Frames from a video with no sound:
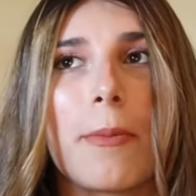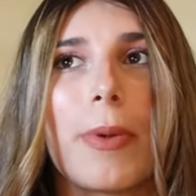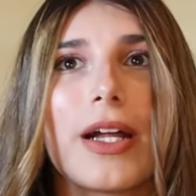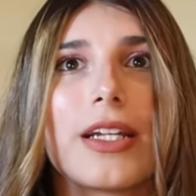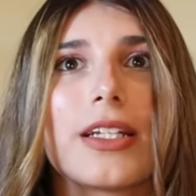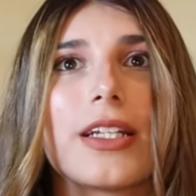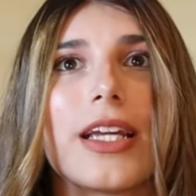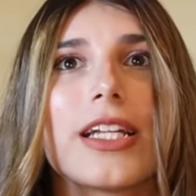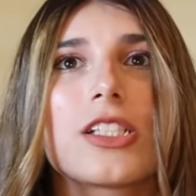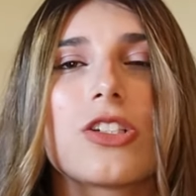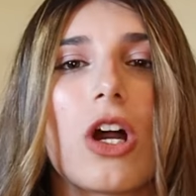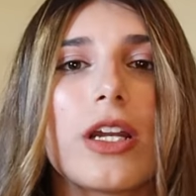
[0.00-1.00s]
But
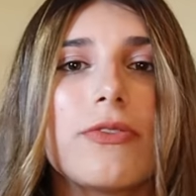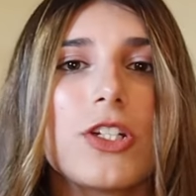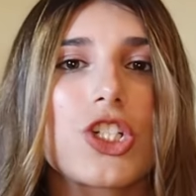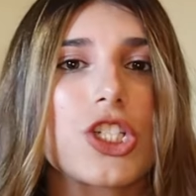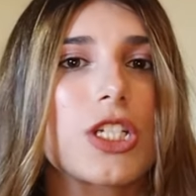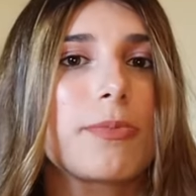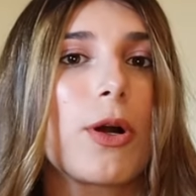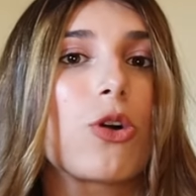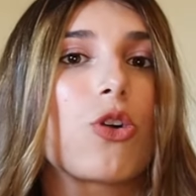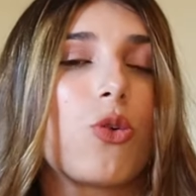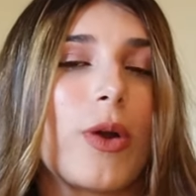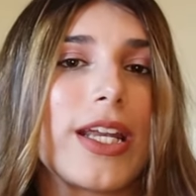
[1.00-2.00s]
it's not even just
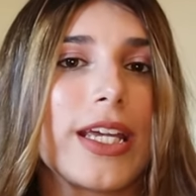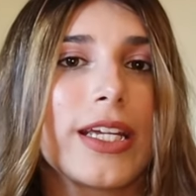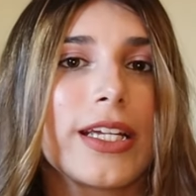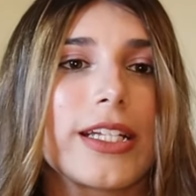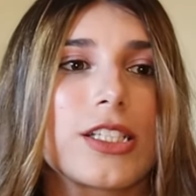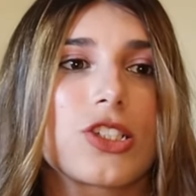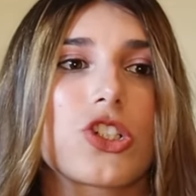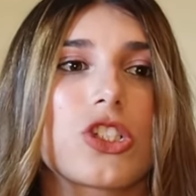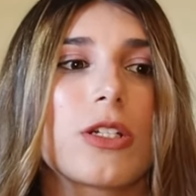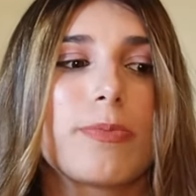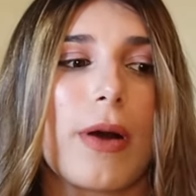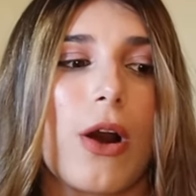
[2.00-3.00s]
about quitting, it's
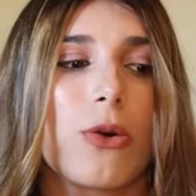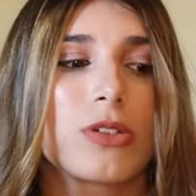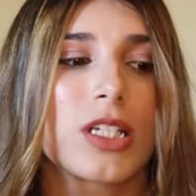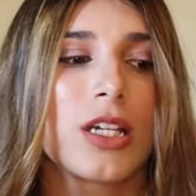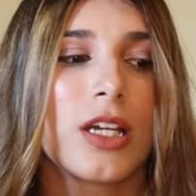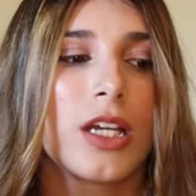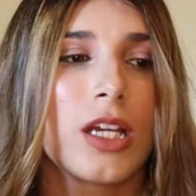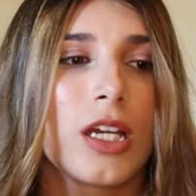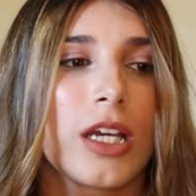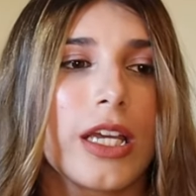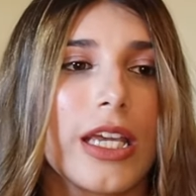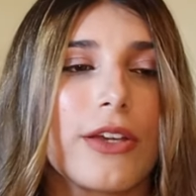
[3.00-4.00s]
just about
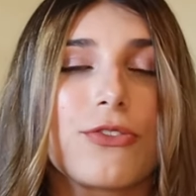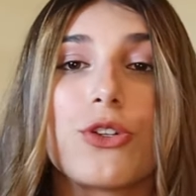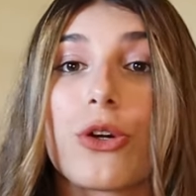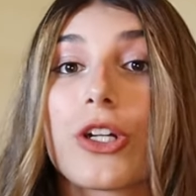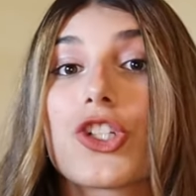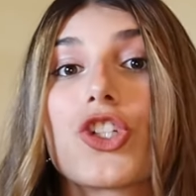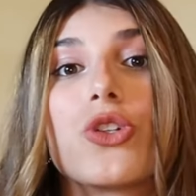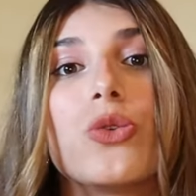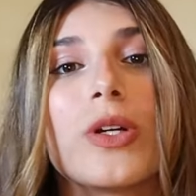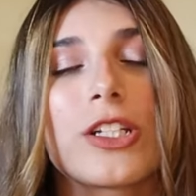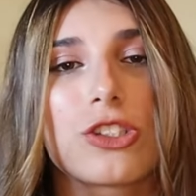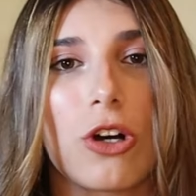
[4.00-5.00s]
if you're
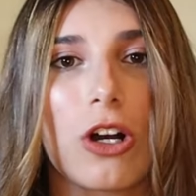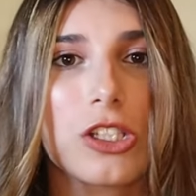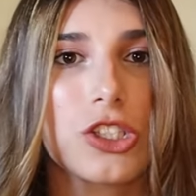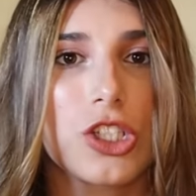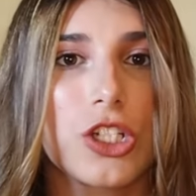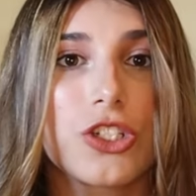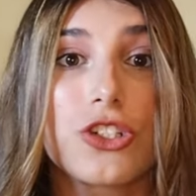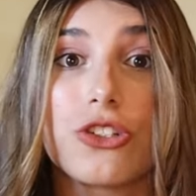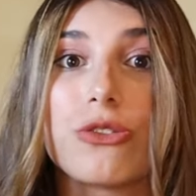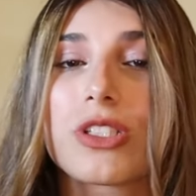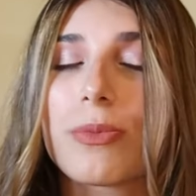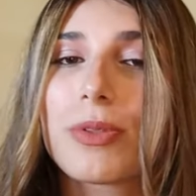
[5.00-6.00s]
too exhausted to
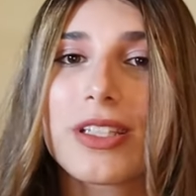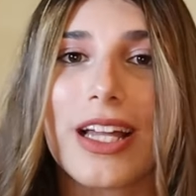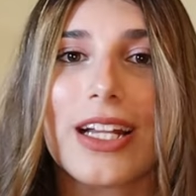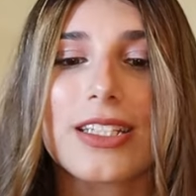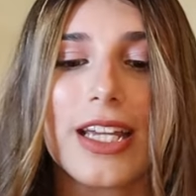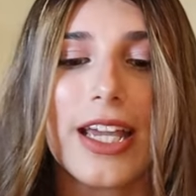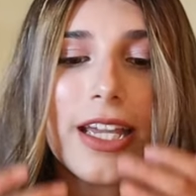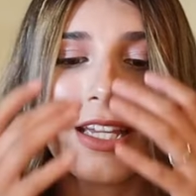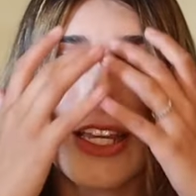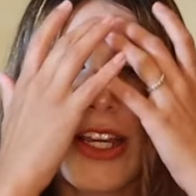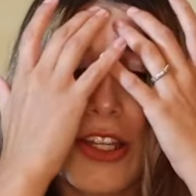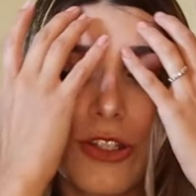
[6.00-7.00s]
do something that
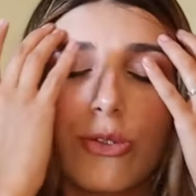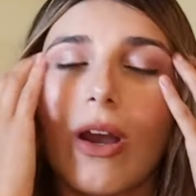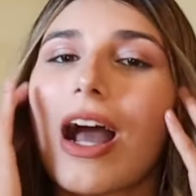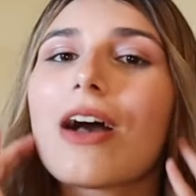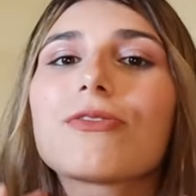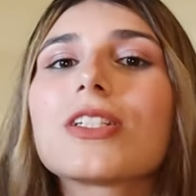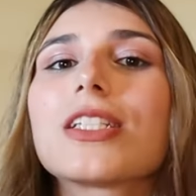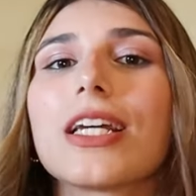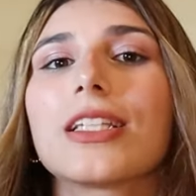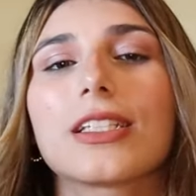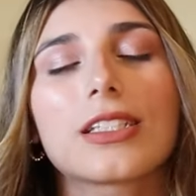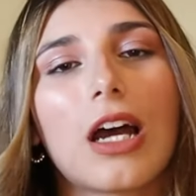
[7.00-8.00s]
day, you have to
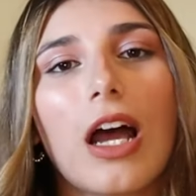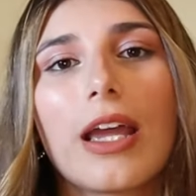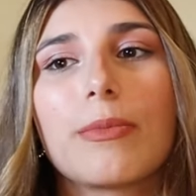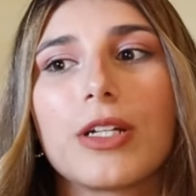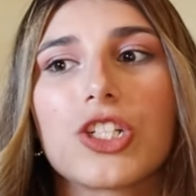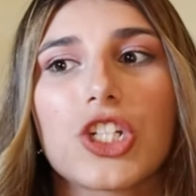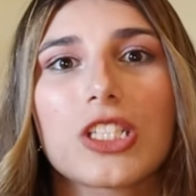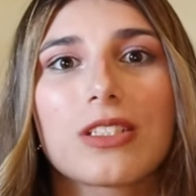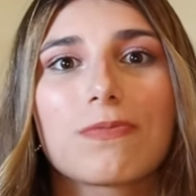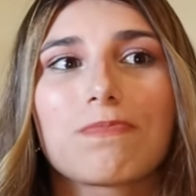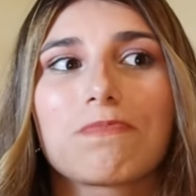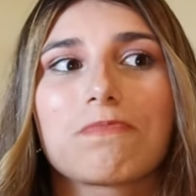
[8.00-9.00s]
take the time and
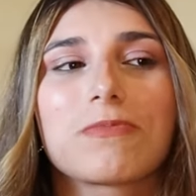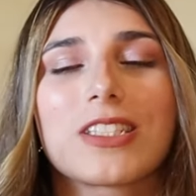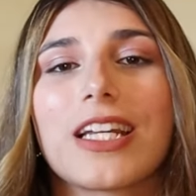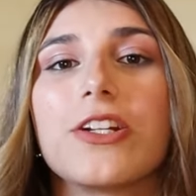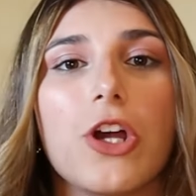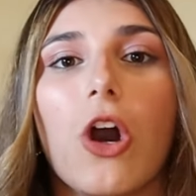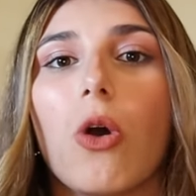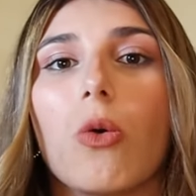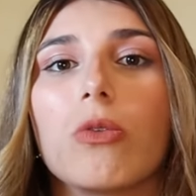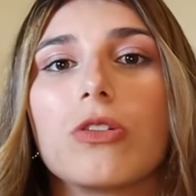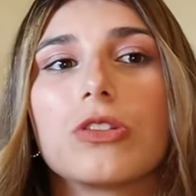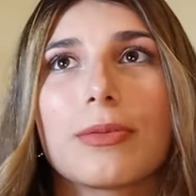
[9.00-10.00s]
just say
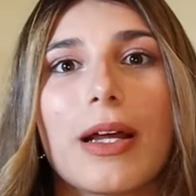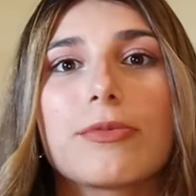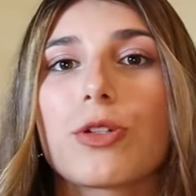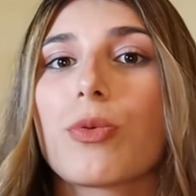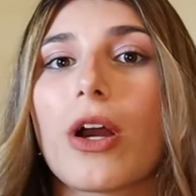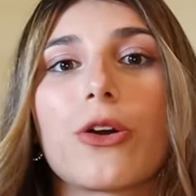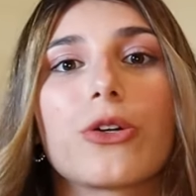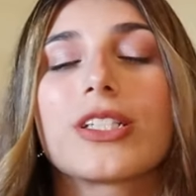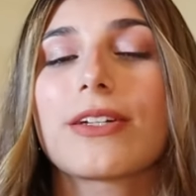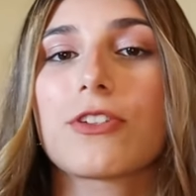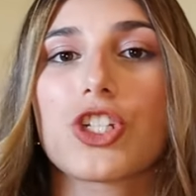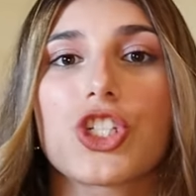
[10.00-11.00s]
no. Sometimes your
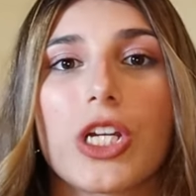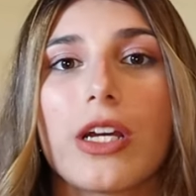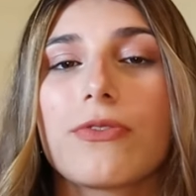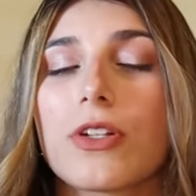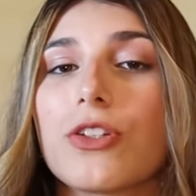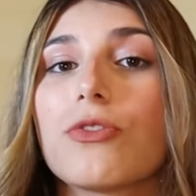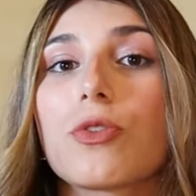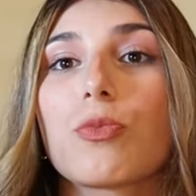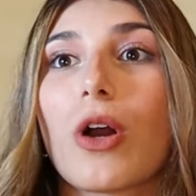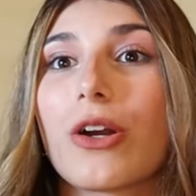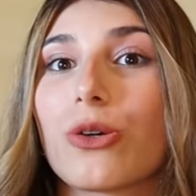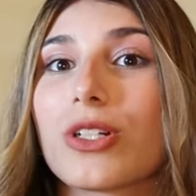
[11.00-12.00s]
priorities have to shift and you have to
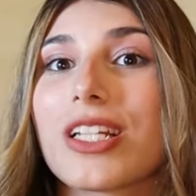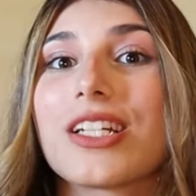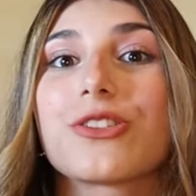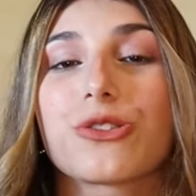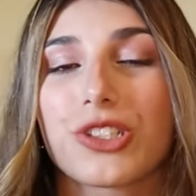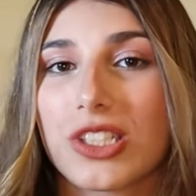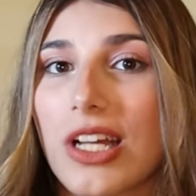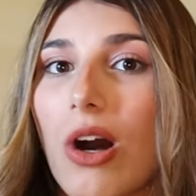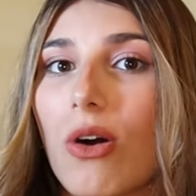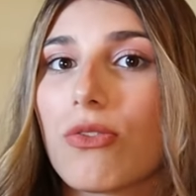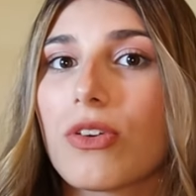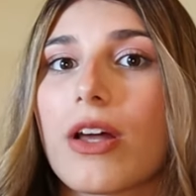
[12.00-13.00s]
prioritize
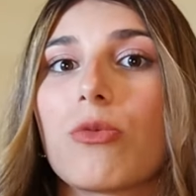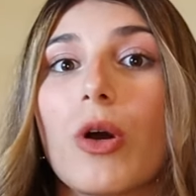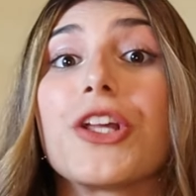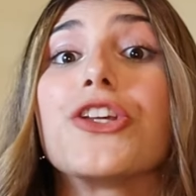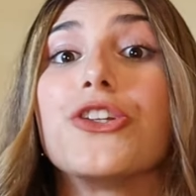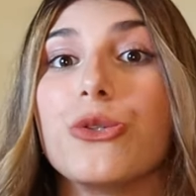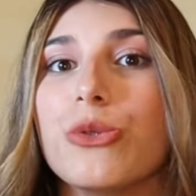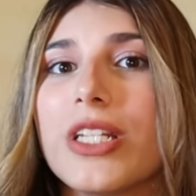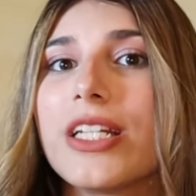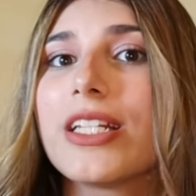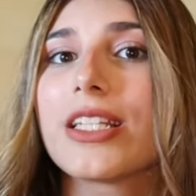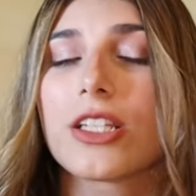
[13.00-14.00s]
yourself and what you
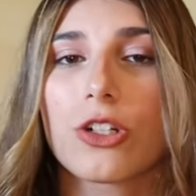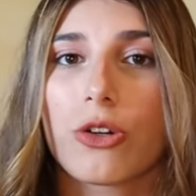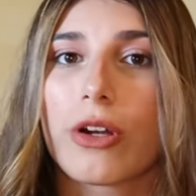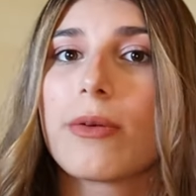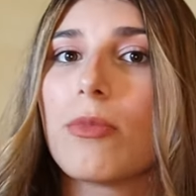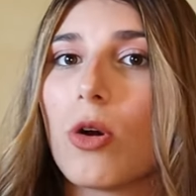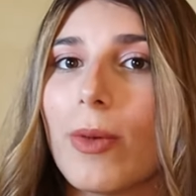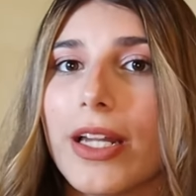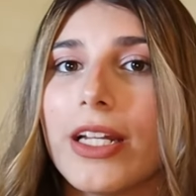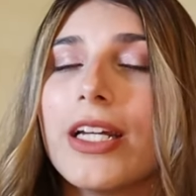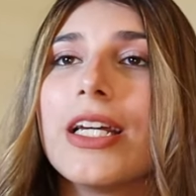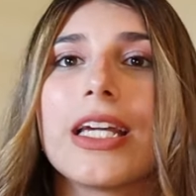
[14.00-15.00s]
need in the current moment.